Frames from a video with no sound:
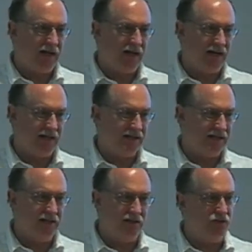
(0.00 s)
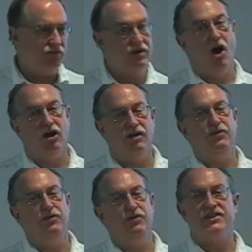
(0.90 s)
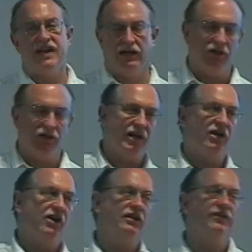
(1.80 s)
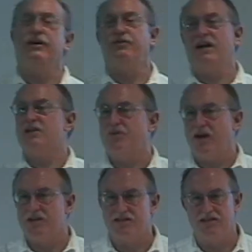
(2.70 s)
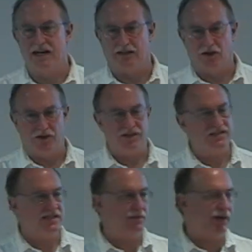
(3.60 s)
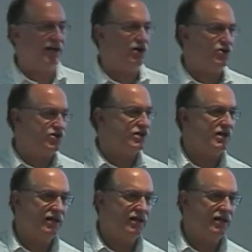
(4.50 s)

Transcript: Uh, you, all of your friends download it, and all of their friends' friends download it. This is a big, huge